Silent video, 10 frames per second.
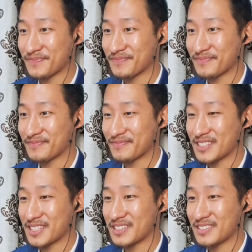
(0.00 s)

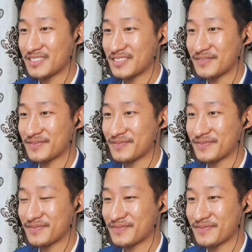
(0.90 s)

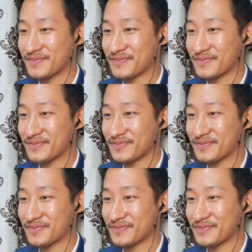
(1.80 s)

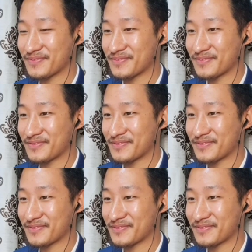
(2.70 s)
[no speech]